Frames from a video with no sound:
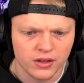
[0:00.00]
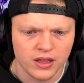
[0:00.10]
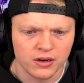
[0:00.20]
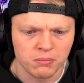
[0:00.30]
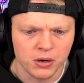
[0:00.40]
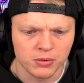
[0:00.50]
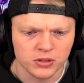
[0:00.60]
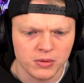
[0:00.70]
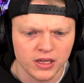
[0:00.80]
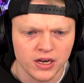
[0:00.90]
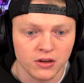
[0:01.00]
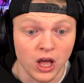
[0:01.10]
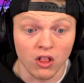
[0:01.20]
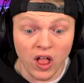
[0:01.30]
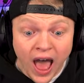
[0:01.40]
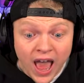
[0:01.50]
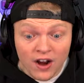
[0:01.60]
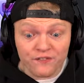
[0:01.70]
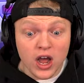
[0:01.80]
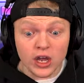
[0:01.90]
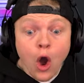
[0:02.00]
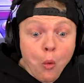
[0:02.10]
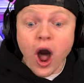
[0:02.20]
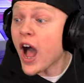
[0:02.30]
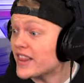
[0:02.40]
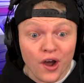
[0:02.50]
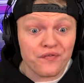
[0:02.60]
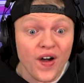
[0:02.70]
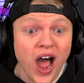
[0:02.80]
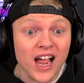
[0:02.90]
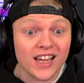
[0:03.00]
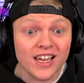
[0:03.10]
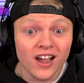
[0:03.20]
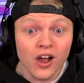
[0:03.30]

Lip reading: Then purples might get in. A lot of fucking, what the fuck?